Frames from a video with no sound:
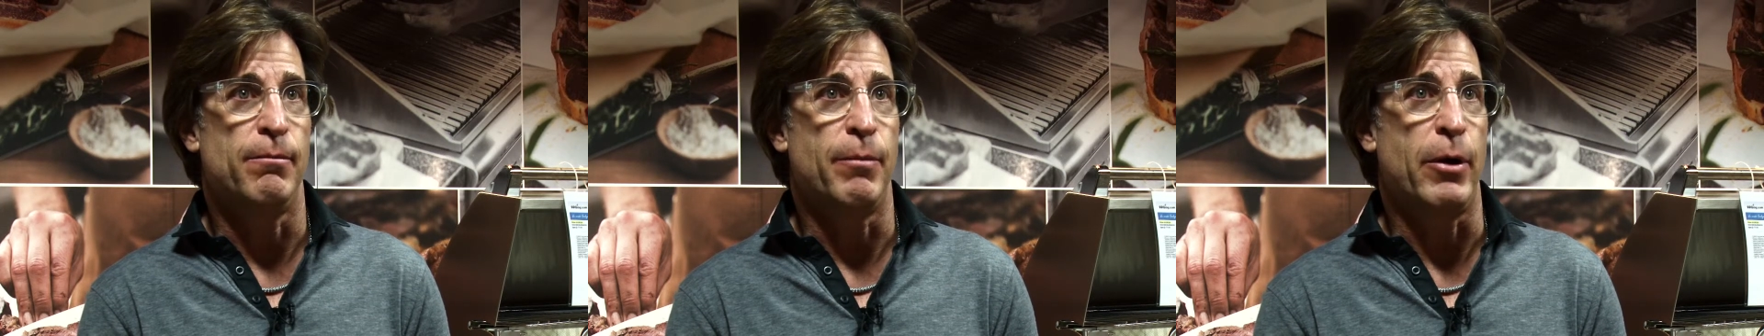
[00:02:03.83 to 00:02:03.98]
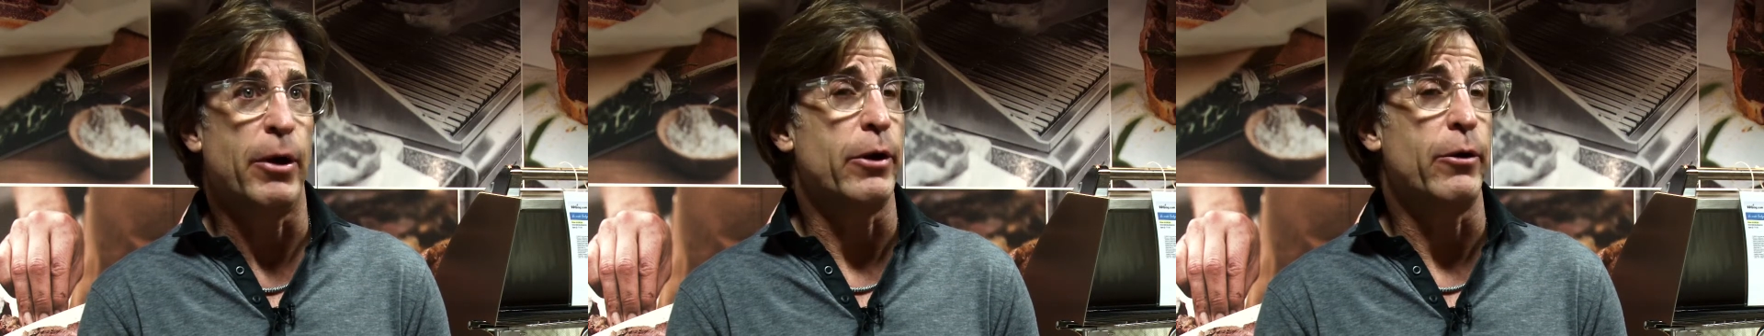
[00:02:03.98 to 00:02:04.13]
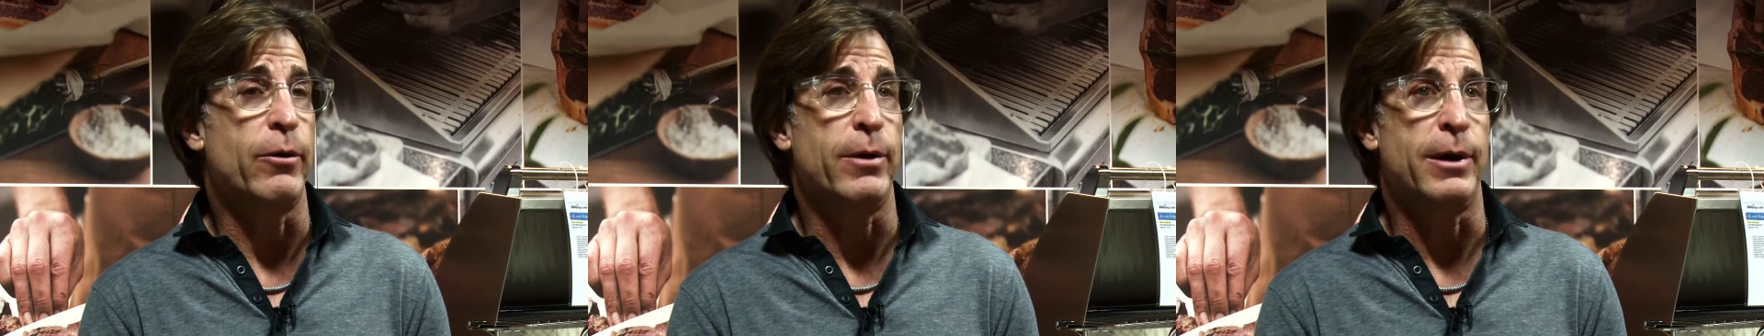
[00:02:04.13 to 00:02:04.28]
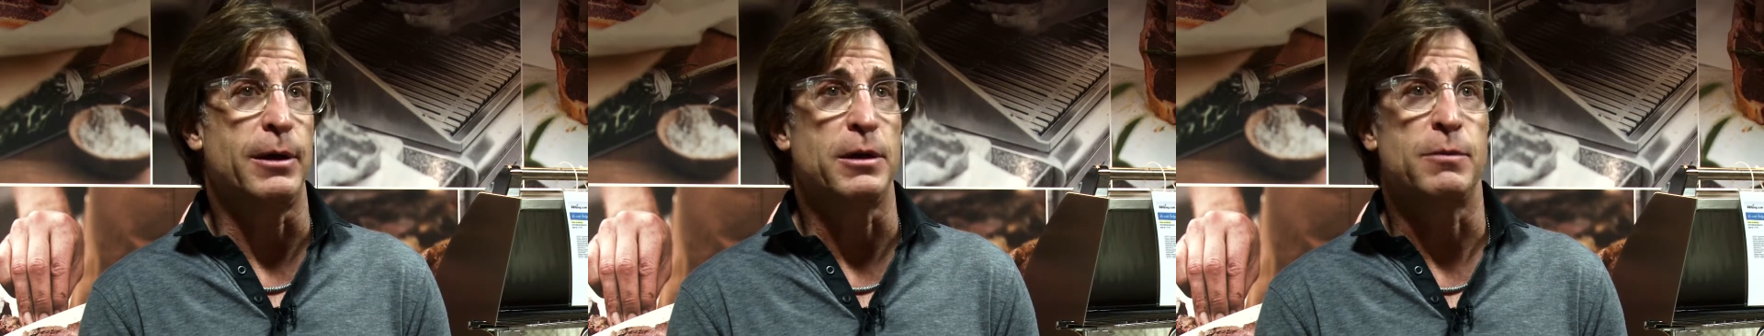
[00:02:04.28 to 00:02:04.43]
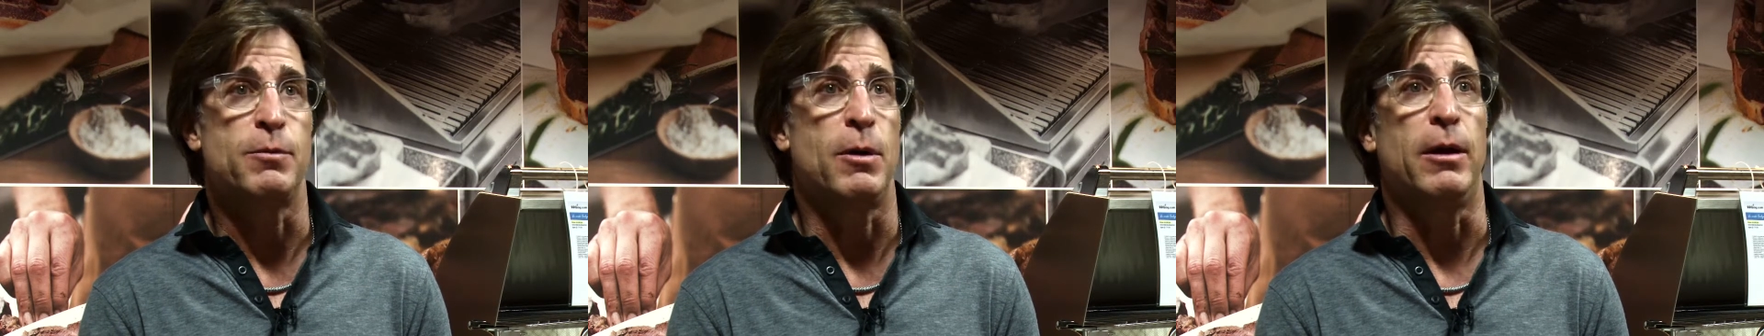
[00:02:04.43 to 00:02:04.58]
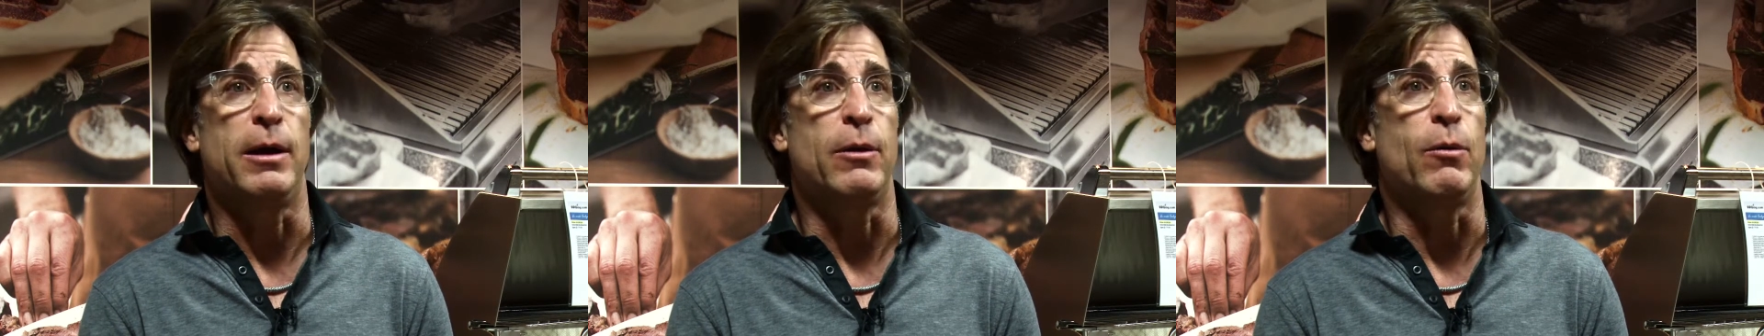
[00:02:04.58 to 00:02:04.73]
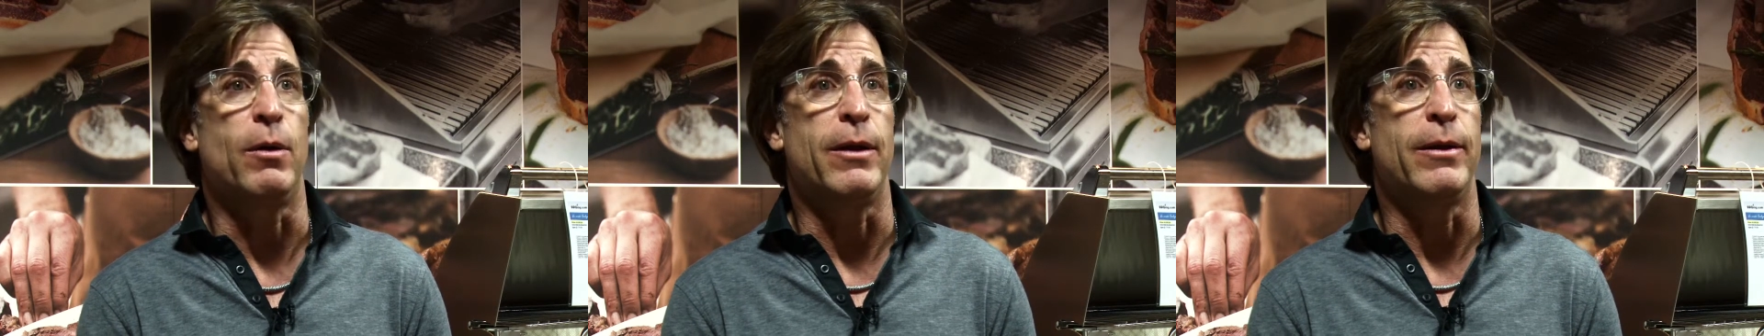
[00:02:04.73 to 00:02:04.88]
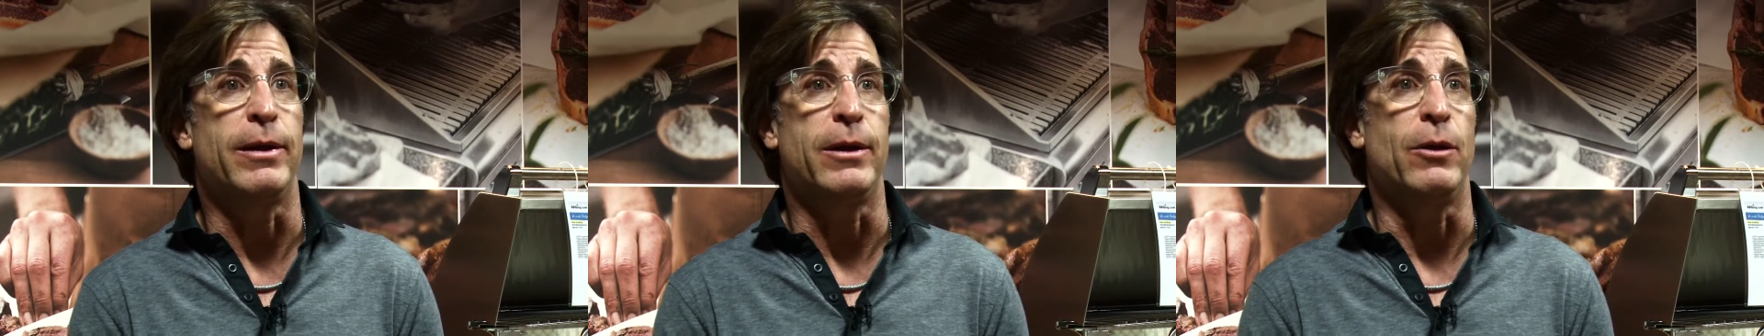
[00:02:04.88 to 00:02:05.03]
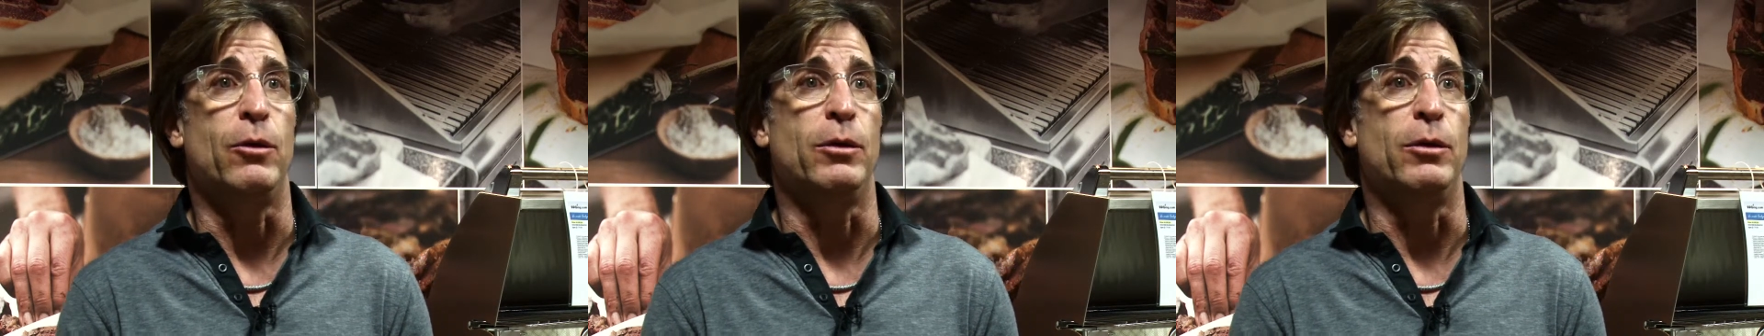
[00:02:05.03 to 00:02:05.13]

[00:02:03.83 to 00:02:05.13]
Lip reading: Bartering is probably one of the